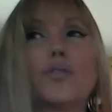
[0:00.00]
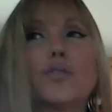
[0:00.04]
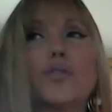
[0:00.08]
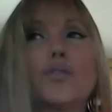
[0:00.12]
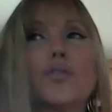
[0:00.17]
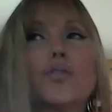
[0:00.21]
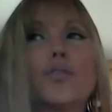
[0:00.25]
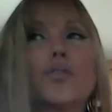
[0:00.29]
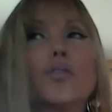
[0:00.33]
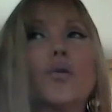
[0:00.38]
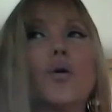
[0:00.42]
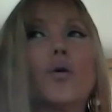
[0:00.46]

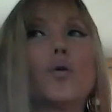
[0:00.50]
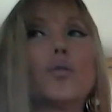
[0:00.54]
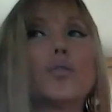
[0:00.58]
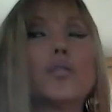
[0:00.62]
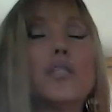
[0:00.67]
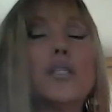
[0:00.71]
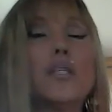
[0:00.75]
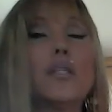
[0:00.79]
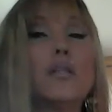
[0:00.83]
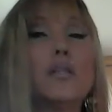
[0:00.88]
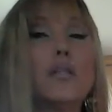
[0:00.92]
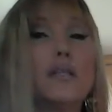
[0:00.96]
so
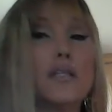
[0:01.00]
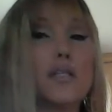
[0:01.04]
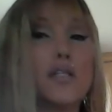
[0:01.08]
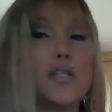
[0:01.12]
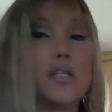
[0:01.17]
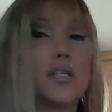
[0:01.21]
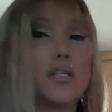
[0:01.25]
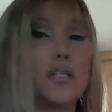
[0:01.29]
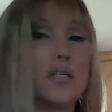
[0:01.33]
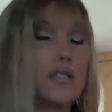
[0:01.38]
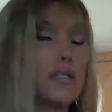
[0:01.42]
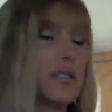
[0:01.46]

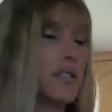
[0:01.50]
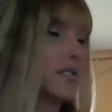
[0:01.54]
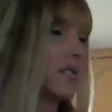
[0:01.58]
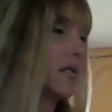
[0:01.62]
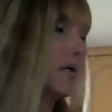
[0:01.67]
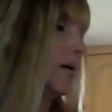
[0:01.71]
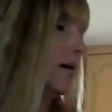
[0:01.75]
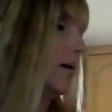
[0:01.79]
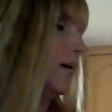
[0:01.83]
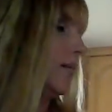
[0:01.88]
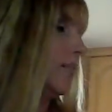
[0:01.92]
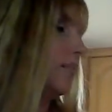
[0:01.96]
delicious.
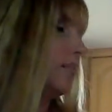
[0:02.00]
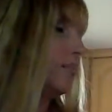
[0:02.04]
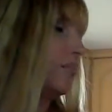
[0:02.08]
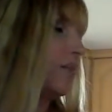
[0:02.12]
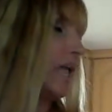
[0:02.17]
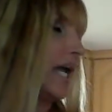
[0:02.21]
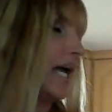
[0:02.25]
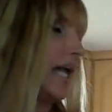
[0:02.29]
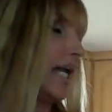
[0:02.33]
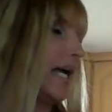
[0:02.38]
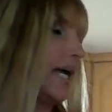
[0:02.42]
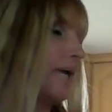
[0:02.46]

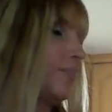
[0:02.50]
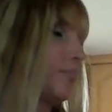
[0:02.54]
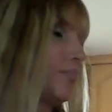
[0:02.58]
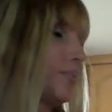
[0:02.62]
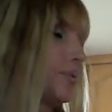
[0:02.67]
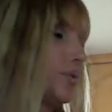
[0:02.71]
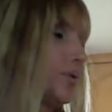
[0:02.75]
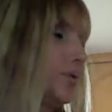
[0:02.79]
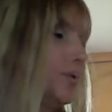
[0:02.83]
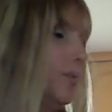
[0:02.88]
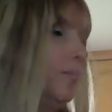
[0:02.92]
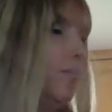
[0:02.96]
And I
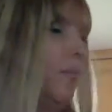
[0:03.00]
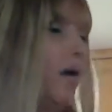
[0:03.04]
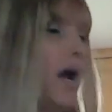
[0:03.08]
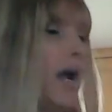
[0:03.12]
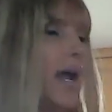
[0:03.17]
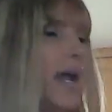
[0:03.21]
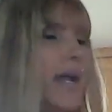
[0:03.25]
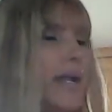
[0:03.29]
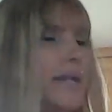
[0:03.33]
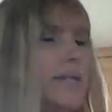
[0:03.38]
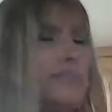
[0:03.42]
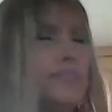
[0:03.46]
brewed
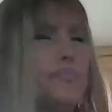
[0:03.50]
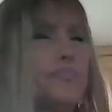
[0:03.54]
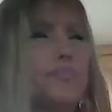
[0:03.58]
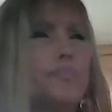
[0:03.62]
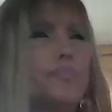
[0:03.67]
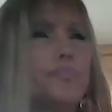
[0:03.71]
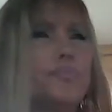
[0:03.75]
mine,